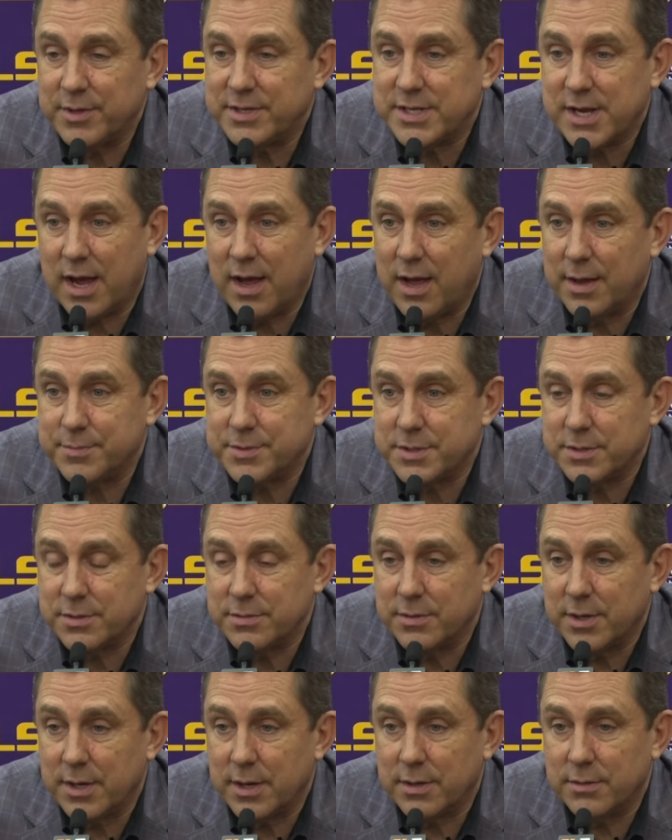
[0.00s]
tops.
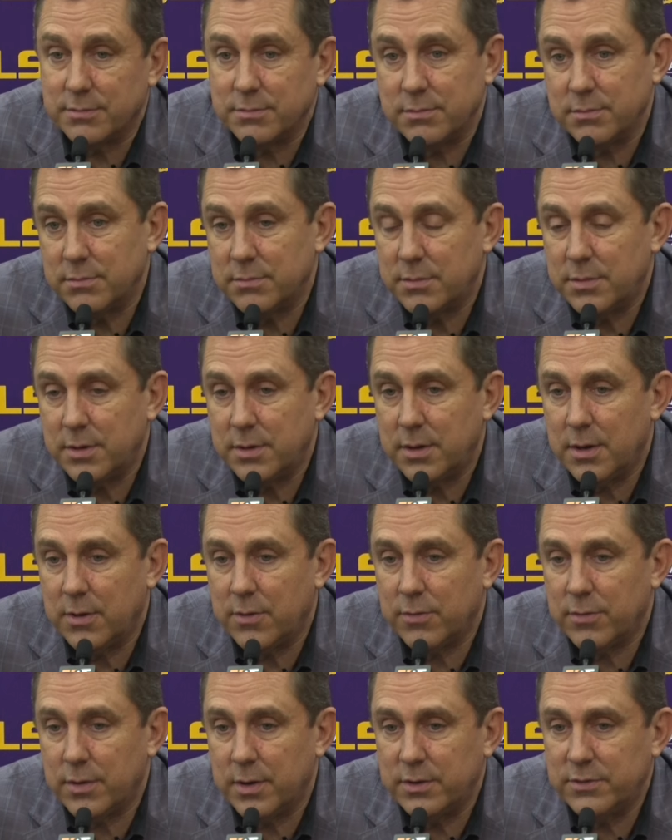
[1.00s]
And, you
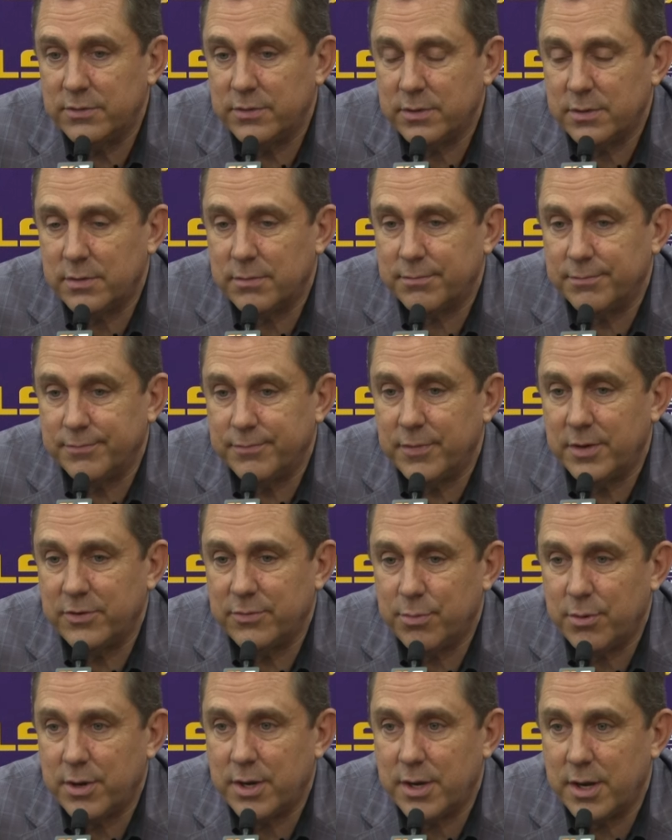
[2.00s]
know, it's
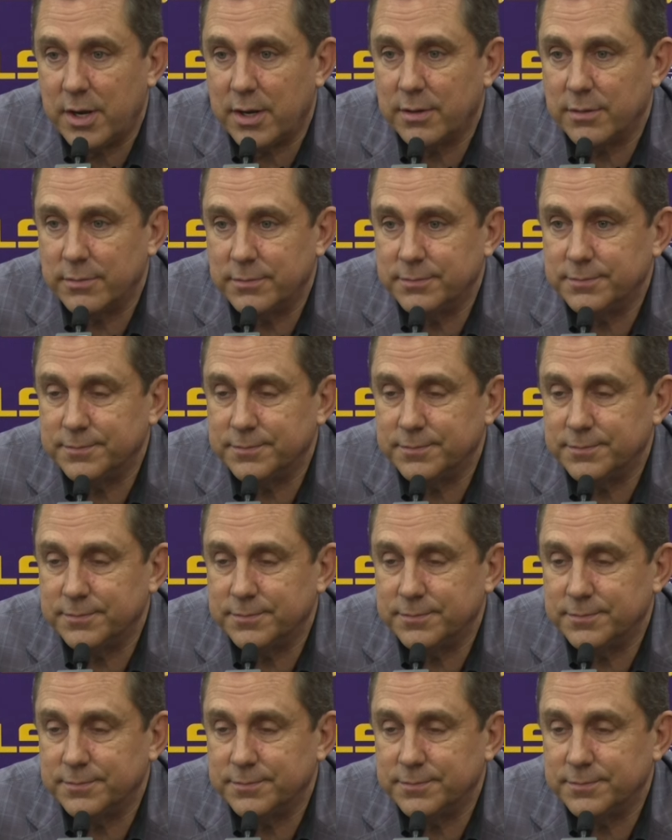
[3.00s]
pretty neat.